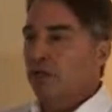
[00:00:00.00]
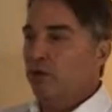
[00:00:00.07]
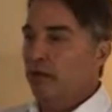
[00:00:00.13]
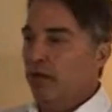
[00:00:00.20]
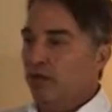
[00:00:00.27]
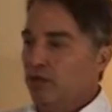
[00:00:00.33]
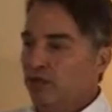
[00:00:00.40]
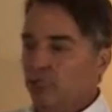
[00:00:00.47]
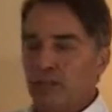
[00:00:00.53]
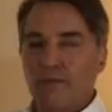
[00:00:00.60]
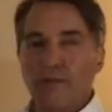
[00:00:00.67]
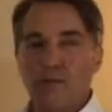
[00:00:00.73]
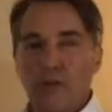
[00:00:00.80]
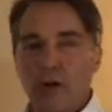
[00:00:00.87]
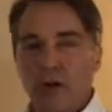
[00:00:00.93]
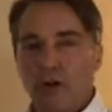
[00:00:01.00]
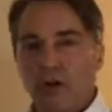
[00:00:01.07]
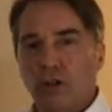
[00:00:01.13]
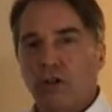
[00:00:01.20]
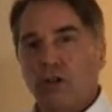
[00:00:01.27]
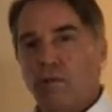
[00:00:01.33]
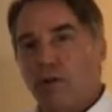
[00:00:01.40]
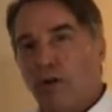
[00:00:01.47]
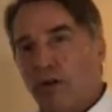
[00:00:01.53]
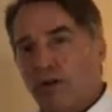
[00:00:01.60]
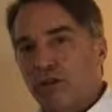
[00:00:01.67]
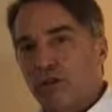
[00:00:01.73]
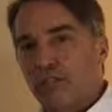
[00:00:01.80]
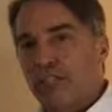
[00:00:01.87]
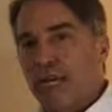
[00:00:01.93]
you have General Motors, you have
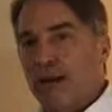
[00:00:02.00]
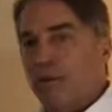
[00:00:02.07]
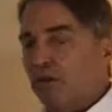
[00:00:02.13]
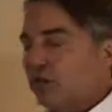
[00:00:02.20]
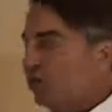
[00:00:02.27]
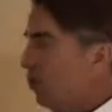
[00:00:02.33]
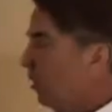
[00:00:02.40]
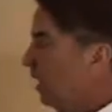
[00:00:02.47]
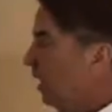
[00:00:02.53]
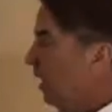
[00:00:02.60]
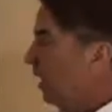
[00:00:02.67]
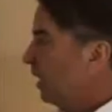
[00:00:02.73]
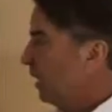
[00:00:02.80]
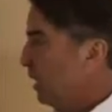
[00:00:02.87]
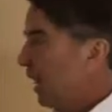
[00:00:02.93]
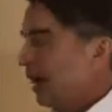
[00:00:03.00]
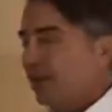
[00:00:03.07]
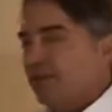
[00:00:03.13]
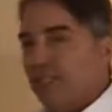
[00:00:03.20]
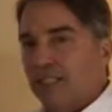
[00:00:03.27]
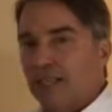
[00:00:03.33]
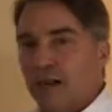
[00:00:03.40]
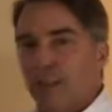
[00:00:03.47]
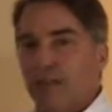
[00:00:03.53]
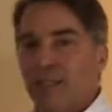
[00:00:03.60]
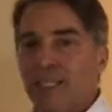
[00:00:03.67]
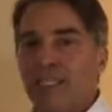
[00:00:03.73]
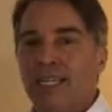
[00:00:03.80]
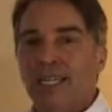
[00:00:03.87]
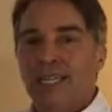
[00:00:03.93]
Procter & Gamble. So a lot of these
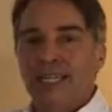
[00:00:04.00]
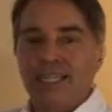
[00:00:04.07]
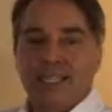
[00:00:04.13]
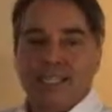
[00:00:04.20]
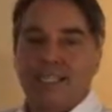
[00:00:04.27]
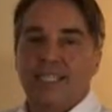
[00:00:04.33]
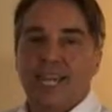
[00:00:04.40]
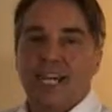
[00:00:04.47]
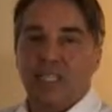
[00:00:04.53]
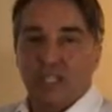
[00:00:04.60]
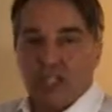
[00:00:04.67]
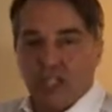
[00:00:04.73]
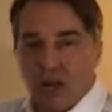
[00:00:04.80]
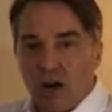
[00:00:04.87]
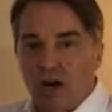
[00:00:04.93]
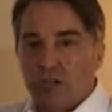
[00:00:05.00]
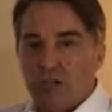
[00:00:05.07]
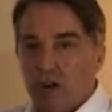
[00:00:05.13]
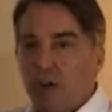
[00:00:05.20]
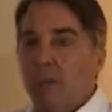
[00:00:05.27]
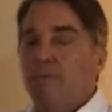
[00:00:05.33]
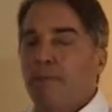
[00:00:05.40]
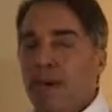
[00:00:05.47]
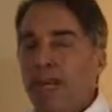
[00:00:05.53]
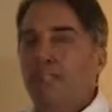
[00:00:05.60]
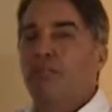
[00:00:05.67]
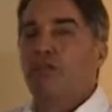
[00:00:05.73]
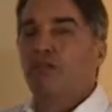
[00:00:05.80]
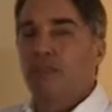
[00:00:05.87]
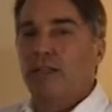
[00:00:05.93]
companies, this is actually going
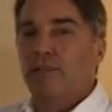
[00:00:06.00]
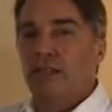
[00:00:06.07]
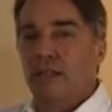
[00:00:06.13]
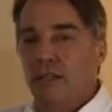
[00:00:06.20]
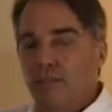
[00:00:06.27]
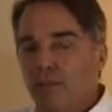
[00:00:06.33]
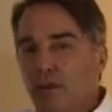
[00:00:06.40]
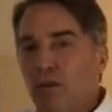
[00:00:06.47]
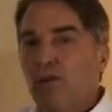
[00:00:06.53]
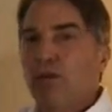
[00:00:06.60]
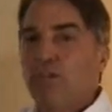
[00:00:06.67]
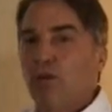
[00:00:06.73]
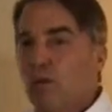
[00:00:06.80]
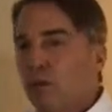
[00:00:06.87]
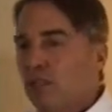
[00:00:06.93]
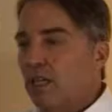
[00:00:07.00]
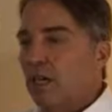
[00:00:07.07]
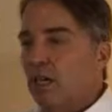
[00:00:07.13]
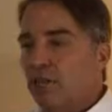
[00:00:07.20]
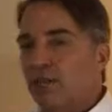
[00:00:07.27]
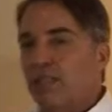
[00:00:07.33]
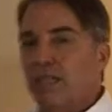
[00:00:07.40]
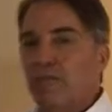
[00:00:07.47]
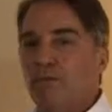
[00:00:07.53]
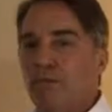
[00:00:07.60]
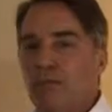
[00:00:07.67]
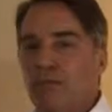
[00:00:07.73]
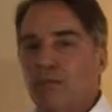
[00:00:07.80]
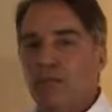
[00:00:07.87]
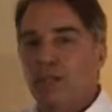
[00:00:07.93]
mainstream, the movement towards 100%
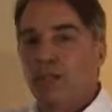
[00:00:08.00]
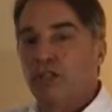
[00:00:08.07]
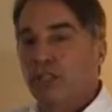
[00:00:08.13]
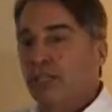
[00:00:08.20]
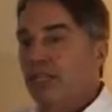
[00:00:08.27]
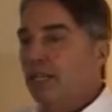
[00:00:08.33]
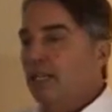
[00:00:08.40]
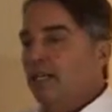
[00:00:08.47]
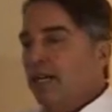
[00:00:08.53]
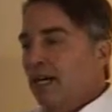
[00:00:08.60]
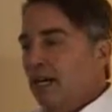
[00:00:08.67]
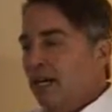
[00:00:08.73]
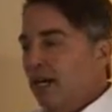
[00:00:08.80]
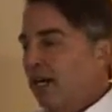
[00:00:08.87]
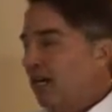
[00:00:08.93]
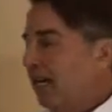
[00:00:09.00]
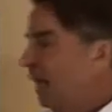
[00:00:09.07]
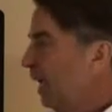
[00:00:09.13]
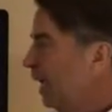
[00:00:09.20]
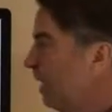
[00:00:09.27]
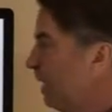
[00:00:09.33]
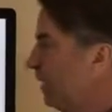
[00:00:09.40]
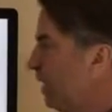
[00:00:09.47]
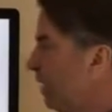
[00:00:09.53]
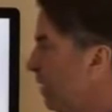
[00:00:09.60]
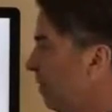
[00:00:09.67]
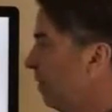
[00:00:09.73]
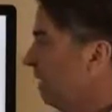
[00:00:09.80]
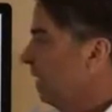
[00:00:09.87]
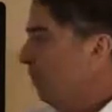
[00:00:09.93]
renewable energy. And
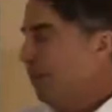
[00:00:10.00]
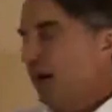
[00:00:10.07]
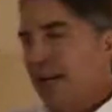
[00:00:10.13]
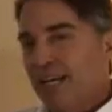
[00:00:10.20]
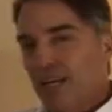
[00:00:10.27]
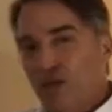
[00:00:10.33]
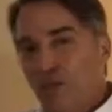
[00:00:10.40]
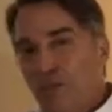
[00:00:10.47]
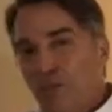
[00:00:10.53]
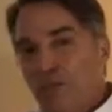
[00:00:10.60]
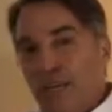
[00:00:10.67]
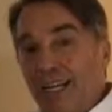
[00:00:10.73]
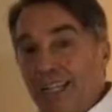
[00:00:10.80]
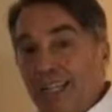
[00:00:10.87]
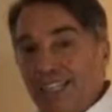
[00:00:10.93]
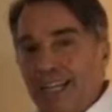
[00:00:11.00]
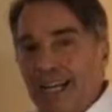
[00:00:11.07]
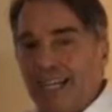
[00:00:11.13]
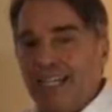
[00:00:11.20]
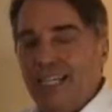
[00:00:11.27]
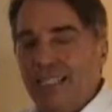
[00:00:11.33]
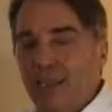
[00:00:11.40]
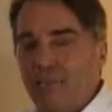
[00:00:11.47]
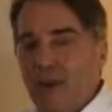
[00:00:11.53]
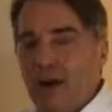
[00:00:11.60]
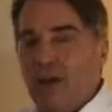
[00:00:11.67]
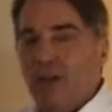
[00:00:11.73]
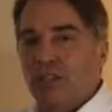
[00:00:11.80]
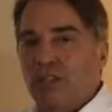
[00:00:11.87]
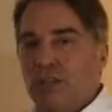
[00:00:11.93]
by incorporating these ideas of
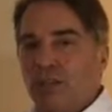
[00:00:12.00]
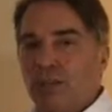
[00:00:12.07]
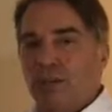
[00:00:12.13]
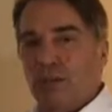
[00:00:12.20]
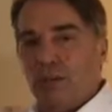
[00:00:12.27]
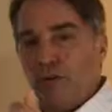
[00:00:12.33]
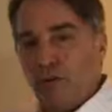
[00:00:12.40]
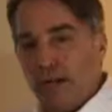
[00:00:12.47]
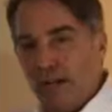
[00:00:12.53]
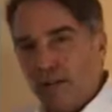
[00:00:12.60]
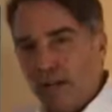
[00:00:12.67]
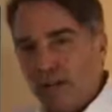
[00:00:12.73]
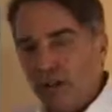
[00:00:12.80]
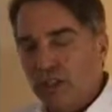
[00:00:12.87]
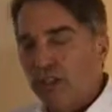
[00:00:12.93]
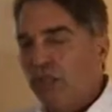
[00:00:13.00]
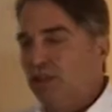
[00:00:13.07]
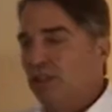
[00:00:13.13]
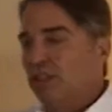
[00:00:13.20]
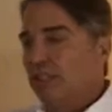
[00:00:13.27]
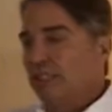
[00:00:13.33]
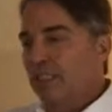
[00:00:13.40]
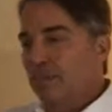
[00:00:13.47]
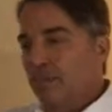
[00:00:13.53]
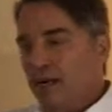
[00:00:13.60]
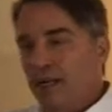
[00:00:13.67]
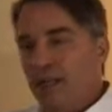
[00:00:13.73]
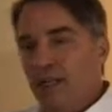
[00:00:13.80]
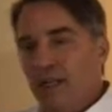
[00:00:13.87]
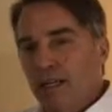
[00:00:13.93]
power autonomy, by greater energy efficiency,
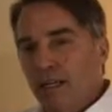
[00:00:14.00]
by